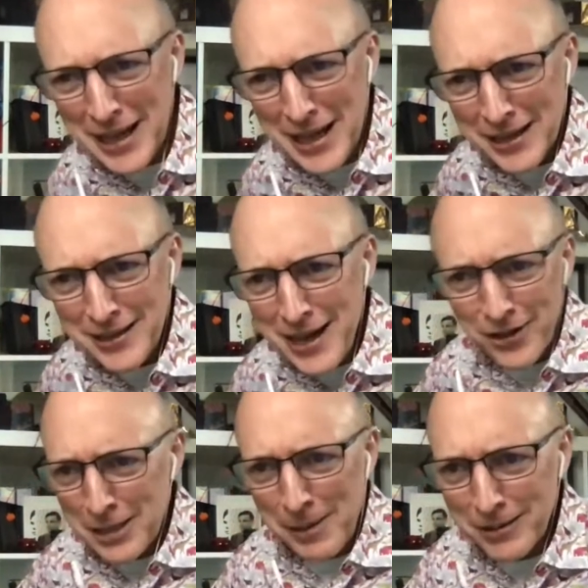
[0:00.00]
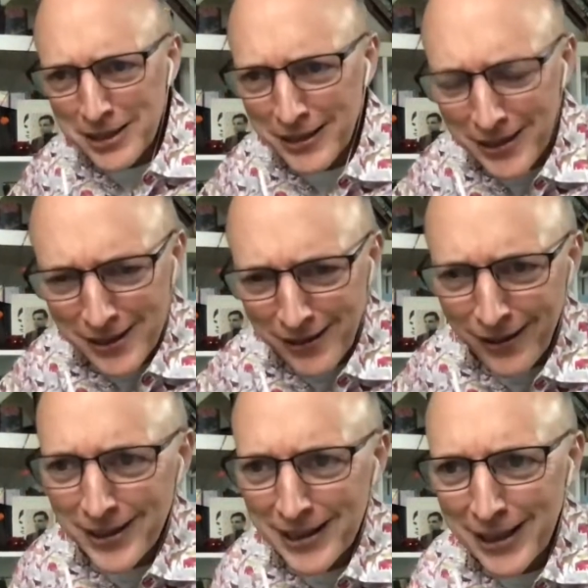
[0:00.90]
You're never going to be able to
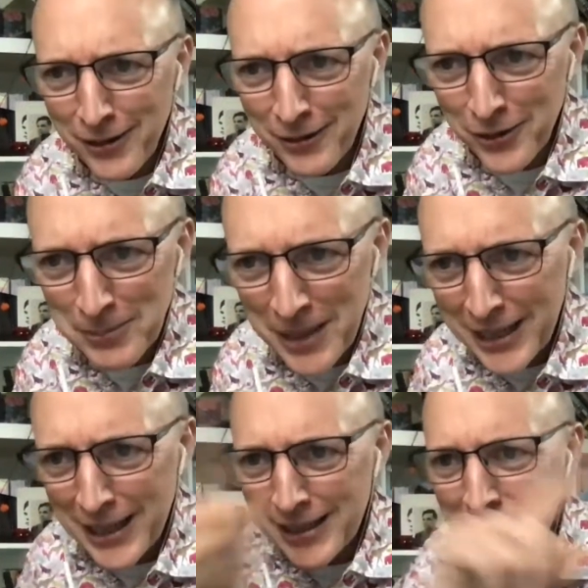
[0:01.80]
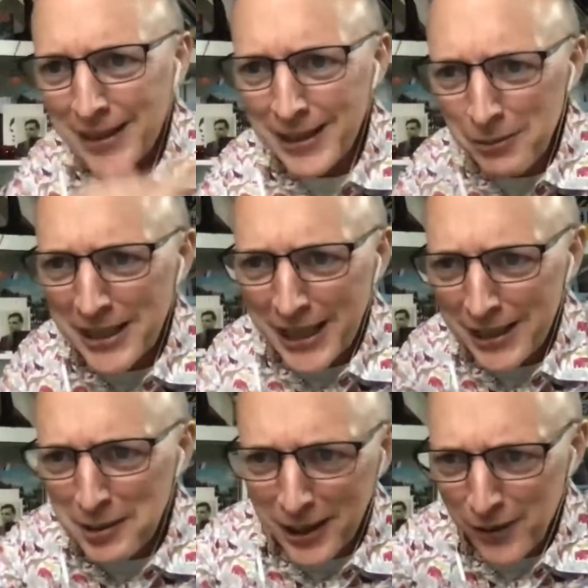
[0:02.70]
earn a living from that kind of thing. You want to get
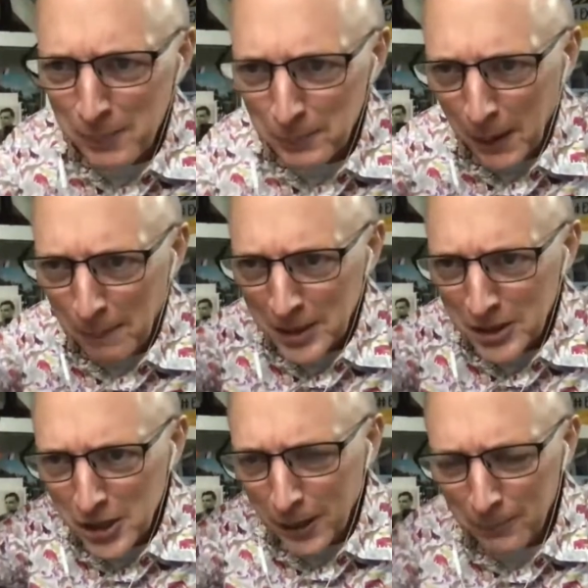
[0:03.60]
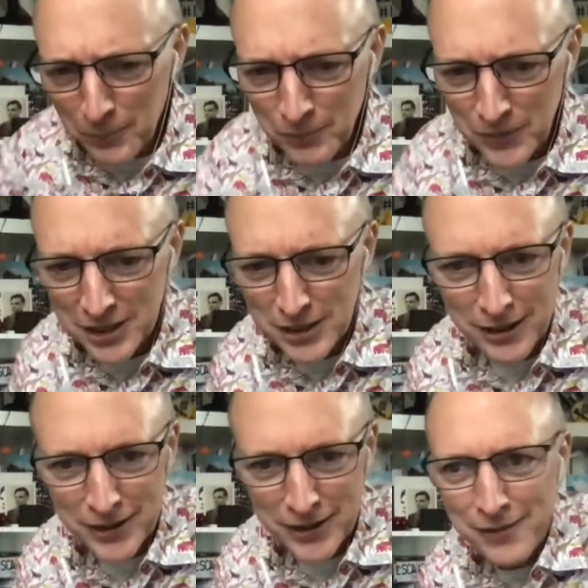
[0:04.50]
yourself a proper job. Did you
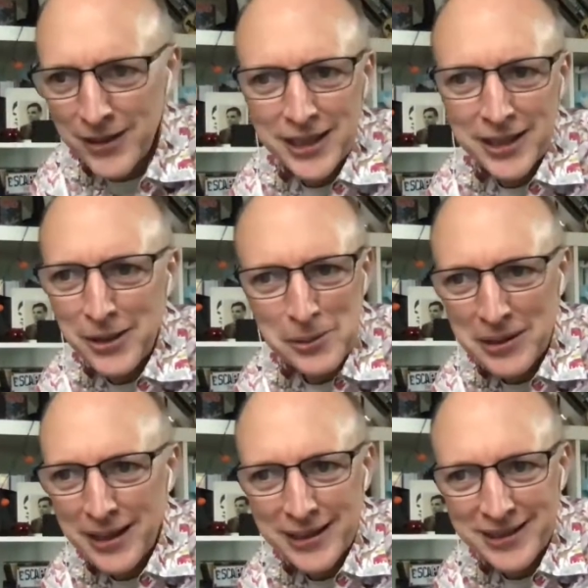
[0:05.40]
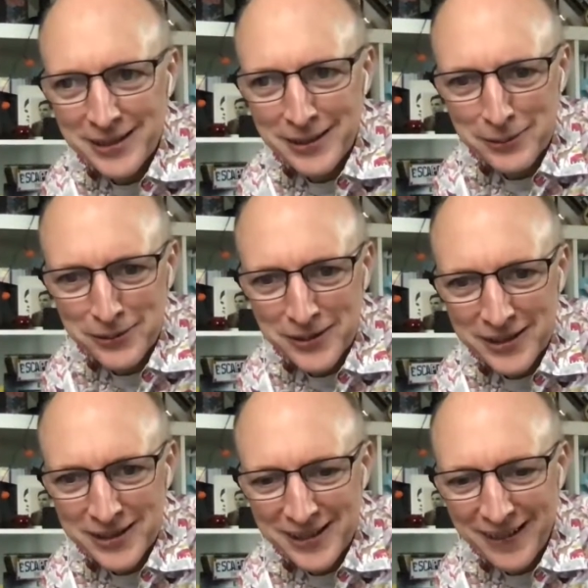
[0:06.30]
ever have any of those kind of
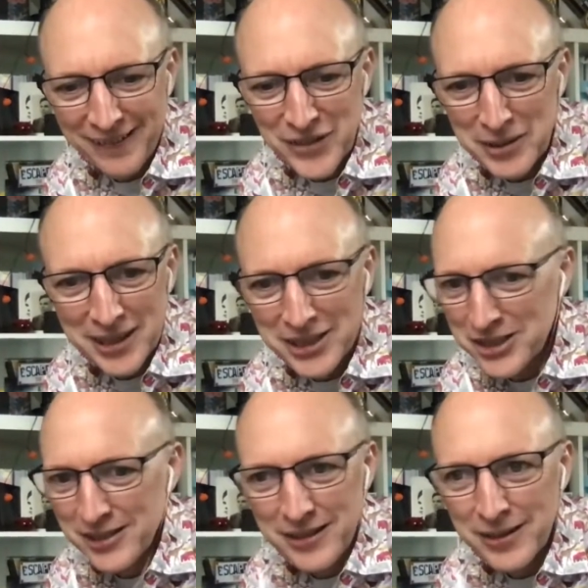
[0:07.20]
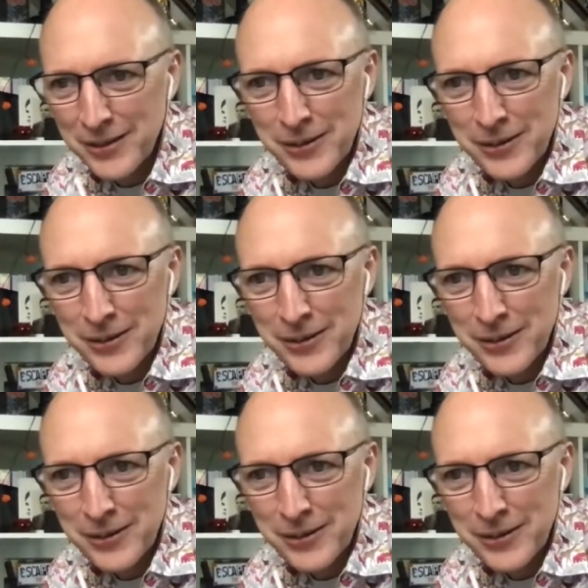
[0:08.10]
conversations?